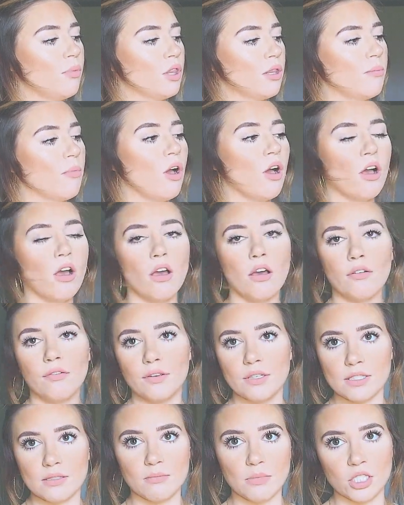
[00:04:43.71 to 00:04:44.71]
put them off
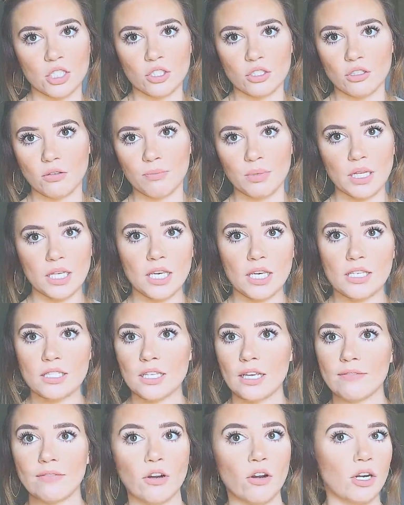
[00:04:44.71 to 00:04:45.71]
as much as you please.
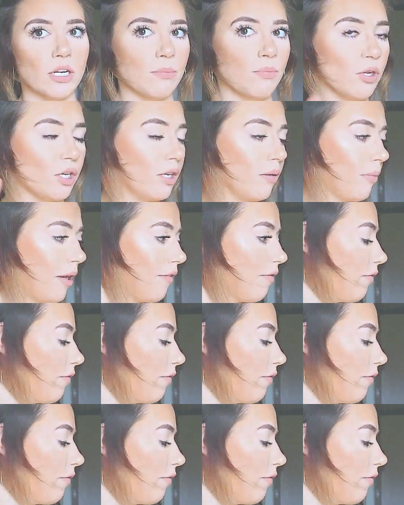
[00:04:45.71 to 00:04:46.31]
I've already put in my